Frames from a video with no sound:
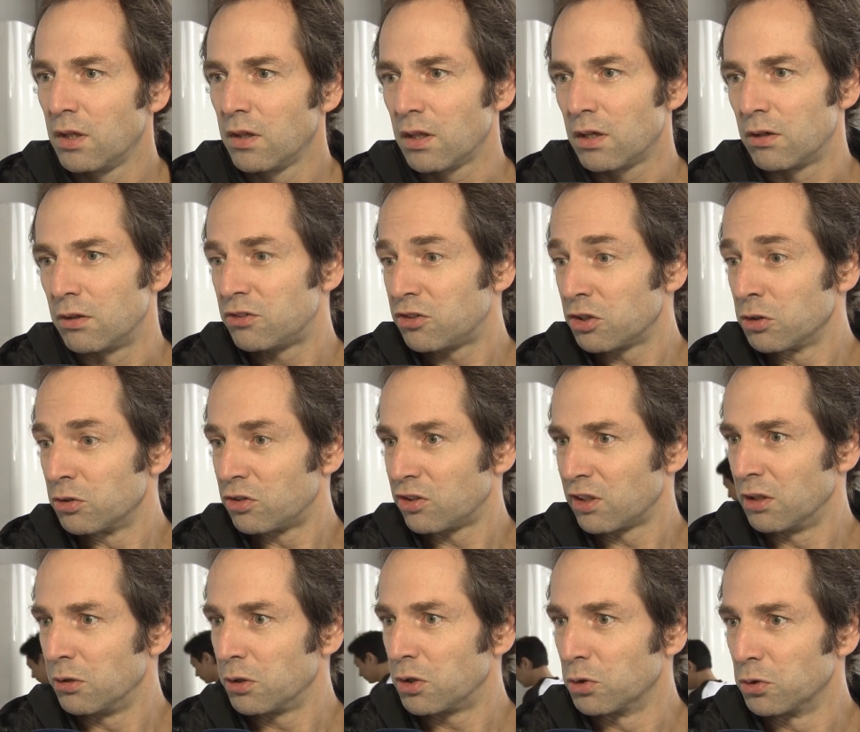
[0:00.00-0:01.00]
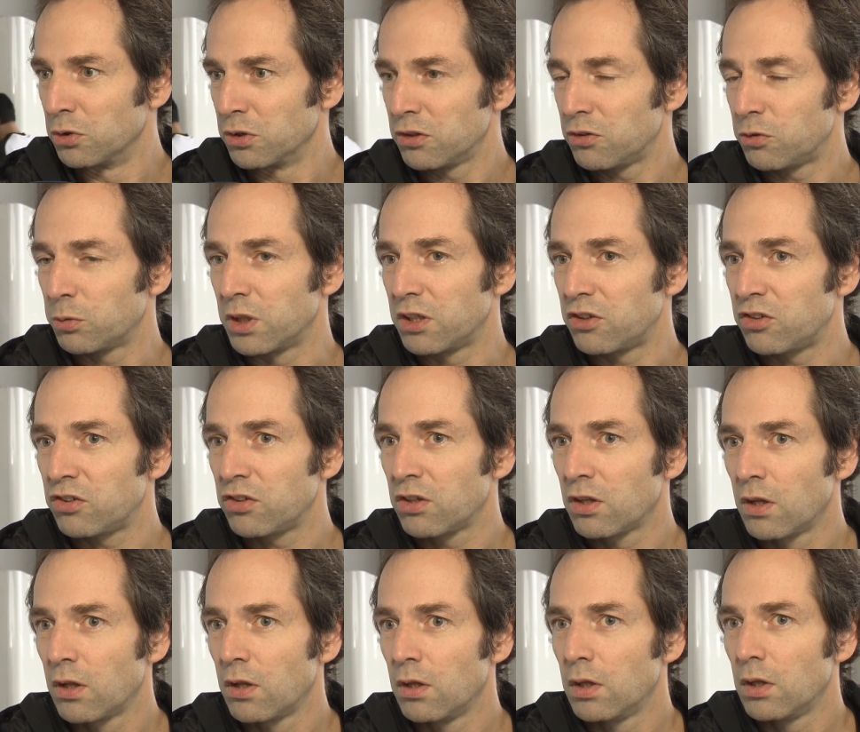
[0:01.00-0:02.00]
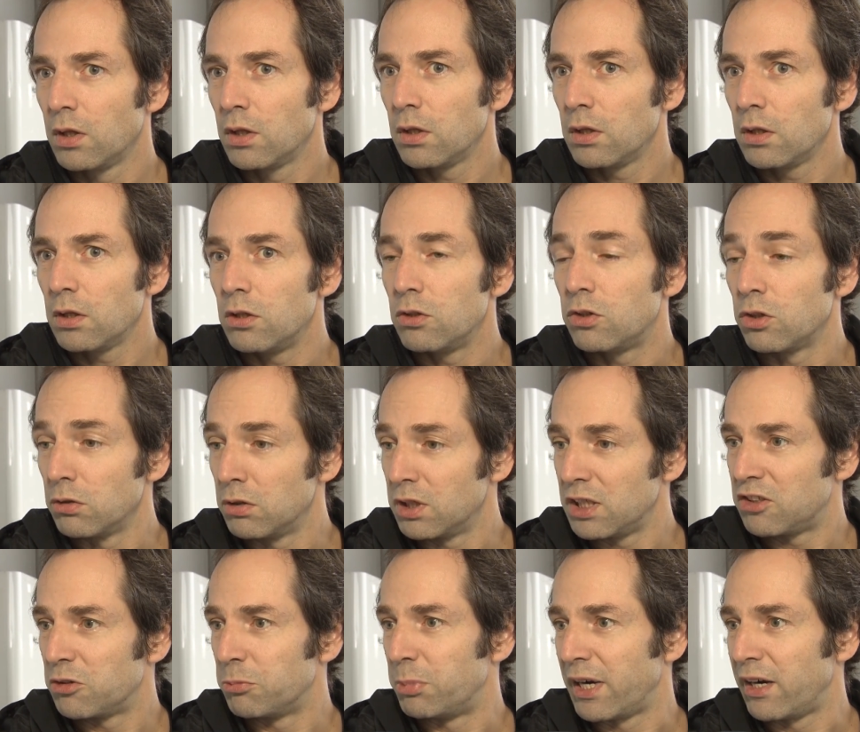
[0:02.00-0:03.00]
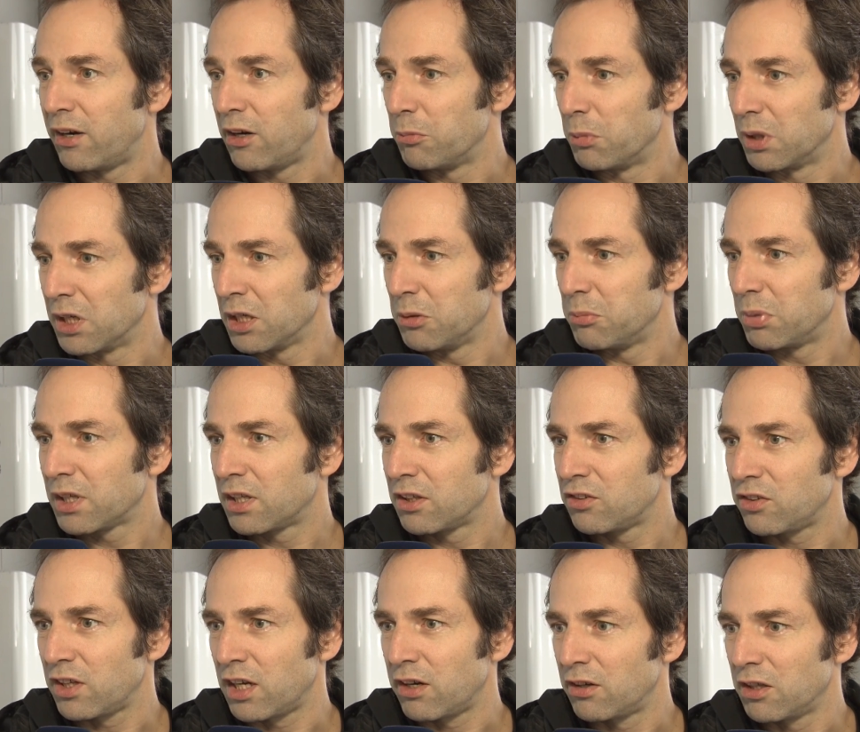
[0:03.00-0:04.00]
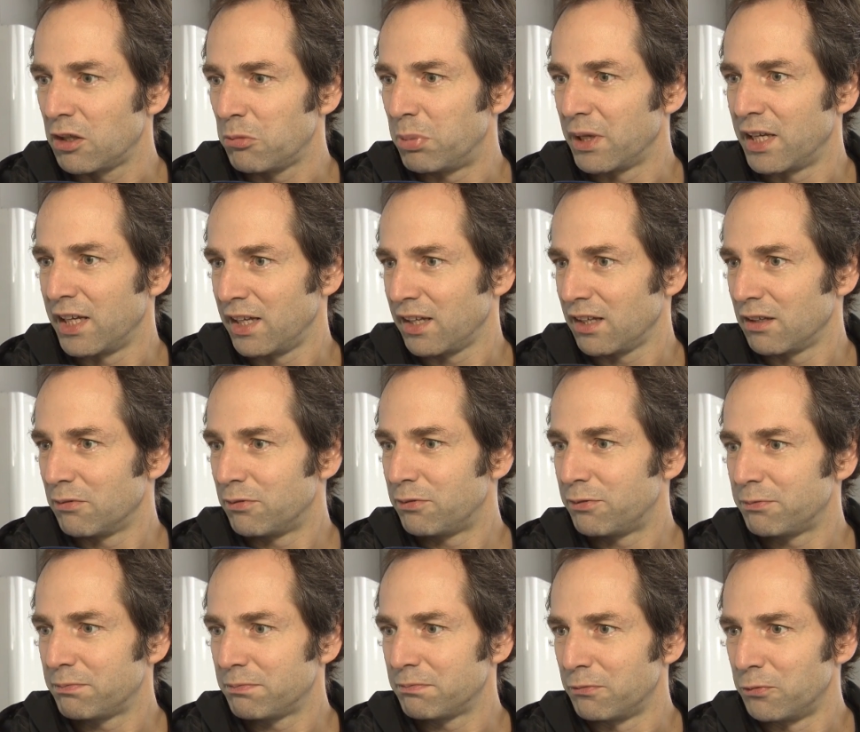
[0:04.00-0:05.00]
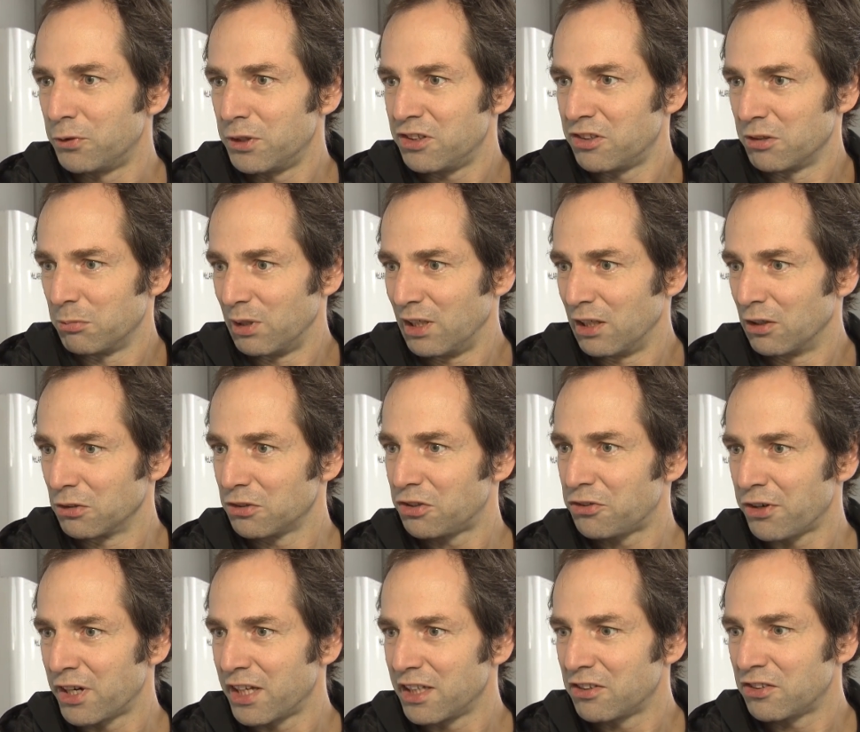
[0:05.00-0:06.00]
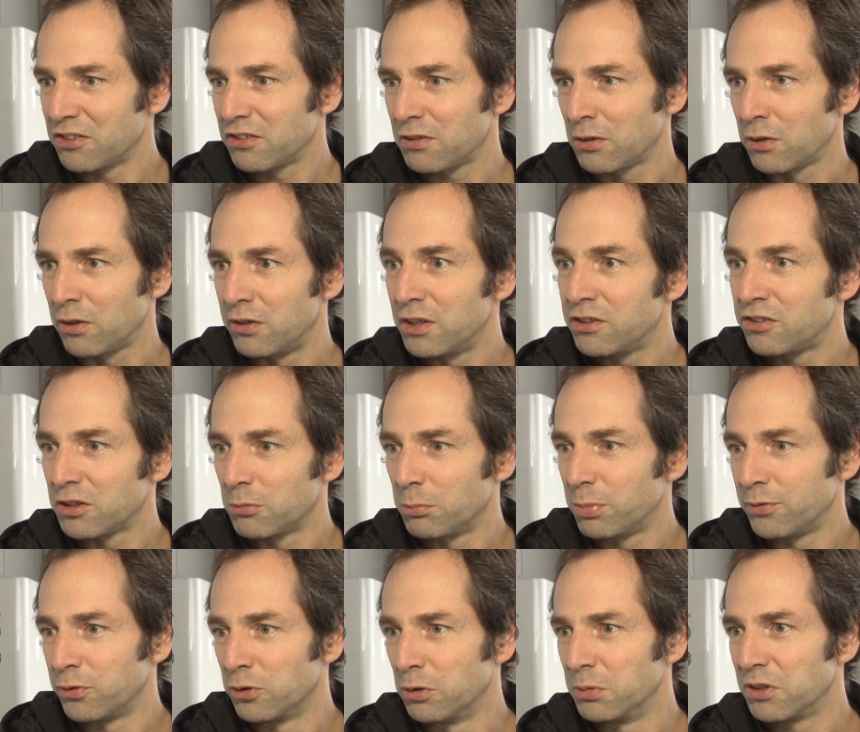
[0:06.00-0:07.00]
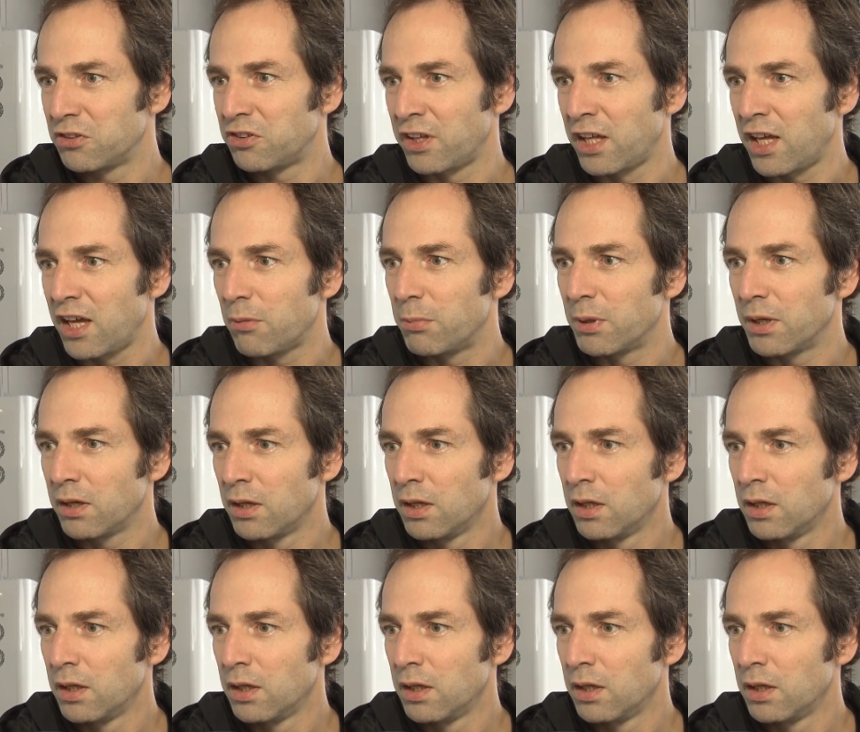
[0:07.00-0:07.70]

There are two slow corners, which you do need to bear in mind because they're at the beginning of reasonably long straights, so there is some performance there, but